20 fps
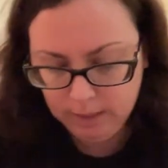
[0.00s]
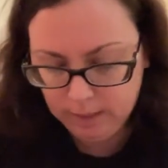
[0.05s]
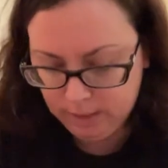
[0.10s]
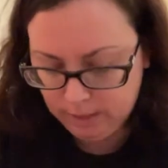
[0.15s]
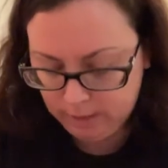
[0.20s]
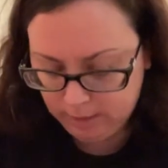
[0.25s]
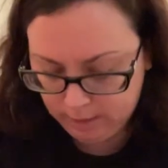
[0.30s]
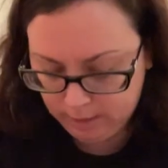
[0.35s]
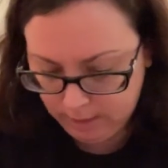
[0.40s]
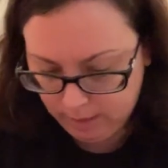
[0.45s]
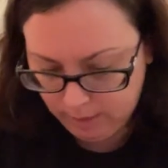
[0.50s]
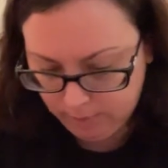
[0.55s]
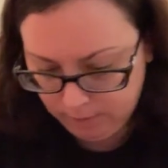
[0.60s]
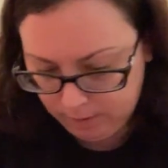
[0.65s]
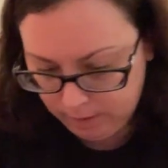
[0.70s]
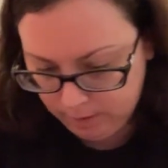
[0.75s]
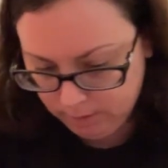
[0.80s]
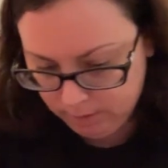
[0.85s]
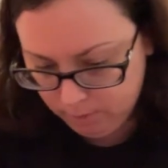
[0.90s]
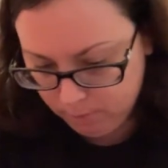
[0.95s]
uh, I haven't
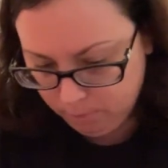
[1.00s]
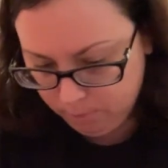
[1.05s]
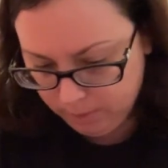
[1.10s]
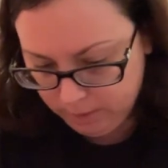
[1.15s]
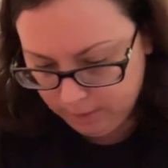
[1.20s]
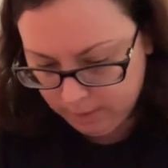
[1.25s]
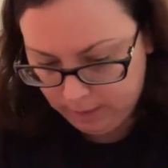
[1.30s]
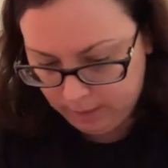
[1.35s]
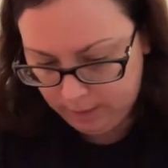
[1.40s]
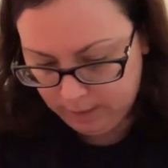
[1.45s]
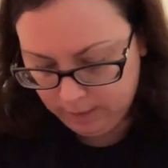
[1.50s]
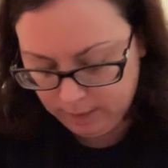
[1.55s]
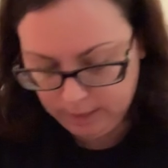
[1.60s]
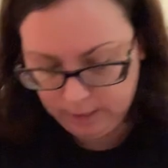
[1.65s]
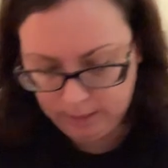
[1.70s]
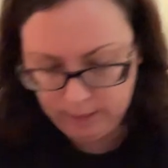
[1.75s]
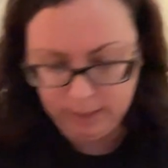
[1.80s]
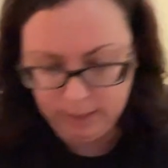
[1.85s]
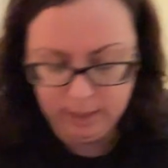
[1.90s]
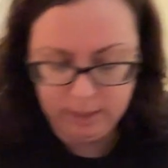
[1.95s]
even opened
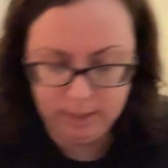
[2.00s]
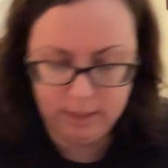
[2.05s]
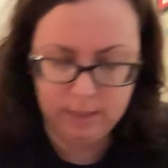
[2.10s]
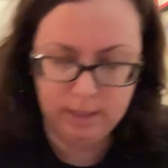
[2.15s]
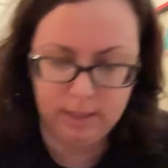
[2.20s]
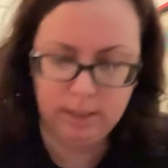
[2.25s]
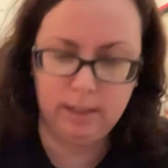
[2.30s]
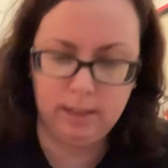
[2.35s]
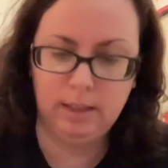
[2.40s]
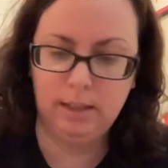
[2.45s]
anything yet.